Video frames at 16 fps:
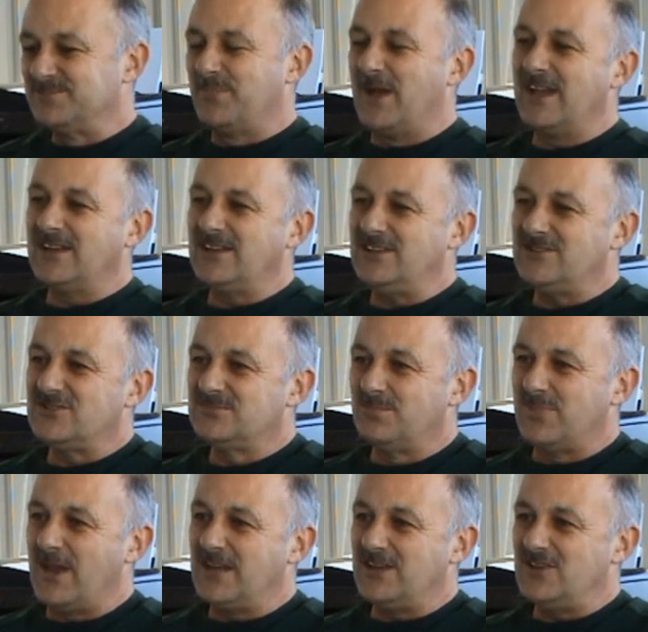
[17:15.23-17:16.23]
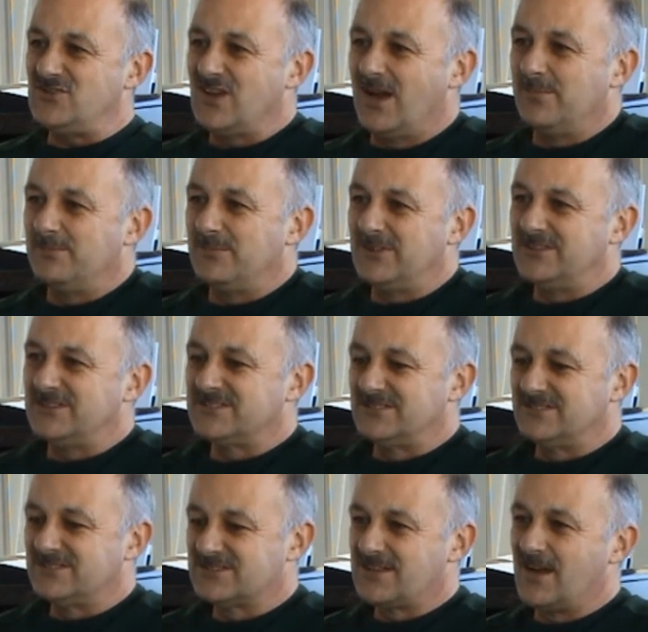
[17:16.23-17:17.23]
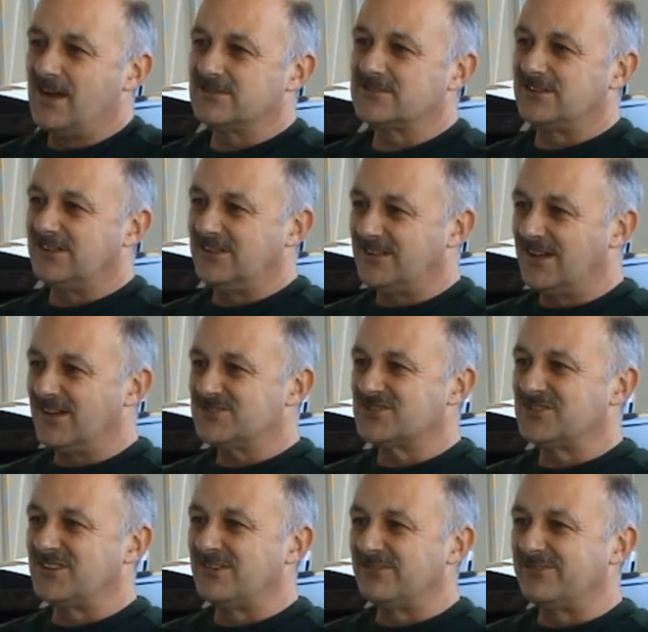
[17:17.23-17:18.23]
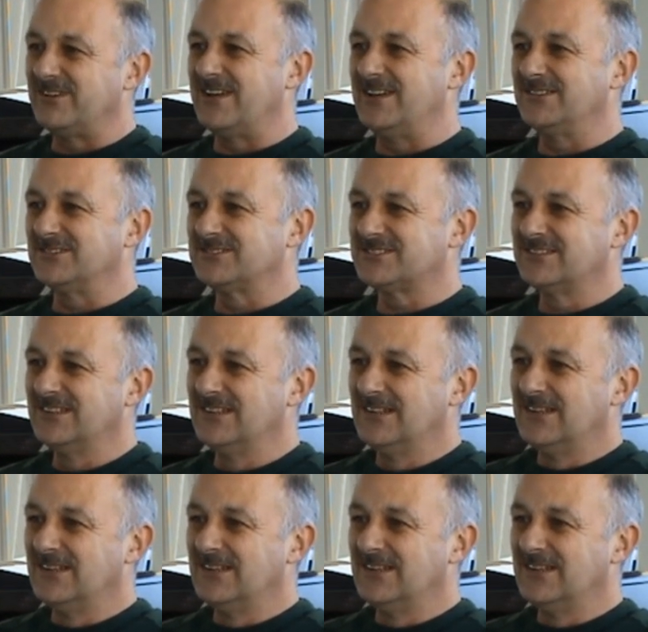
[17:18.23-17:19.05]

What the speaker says: baggy jumpers and Starsky and Hutch and everything else.